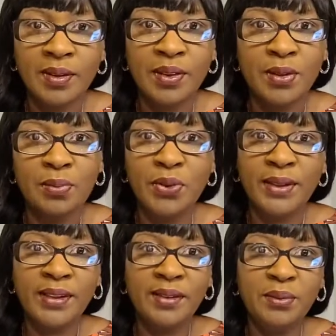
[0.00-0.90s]
Good
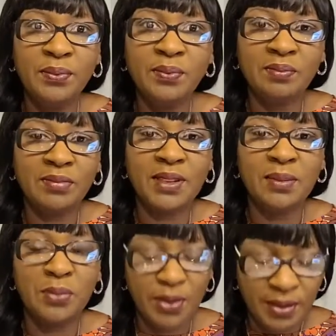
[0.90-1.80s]
morning.
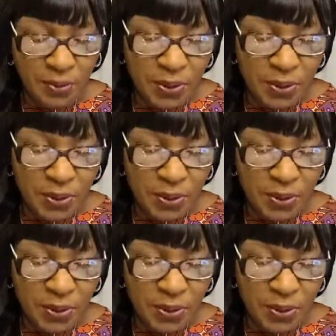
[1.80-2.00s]
Good morning.